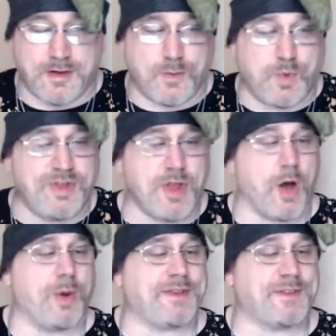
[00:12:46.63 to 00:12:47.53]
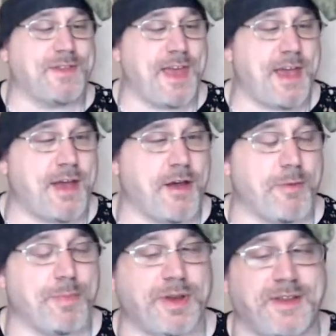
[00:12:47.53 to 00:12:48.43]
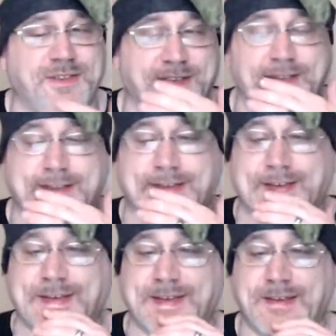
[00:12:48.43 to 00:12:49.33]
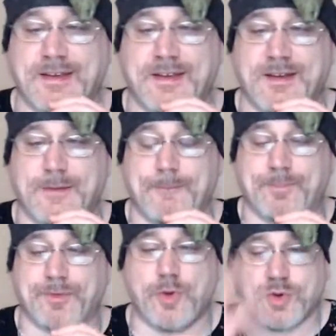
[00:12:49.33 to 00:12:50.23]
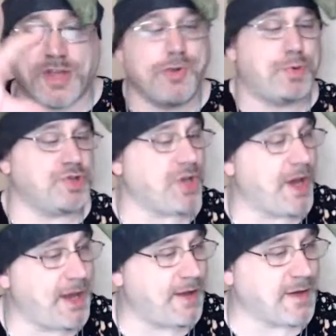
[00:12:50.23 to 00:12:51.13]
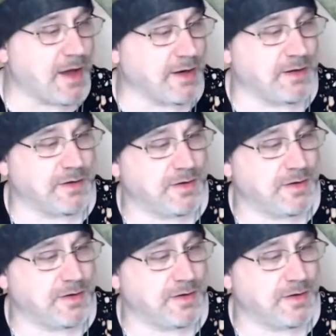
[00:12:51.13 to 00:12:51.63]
we know it's there, but is it, you know, can you put your hand on it?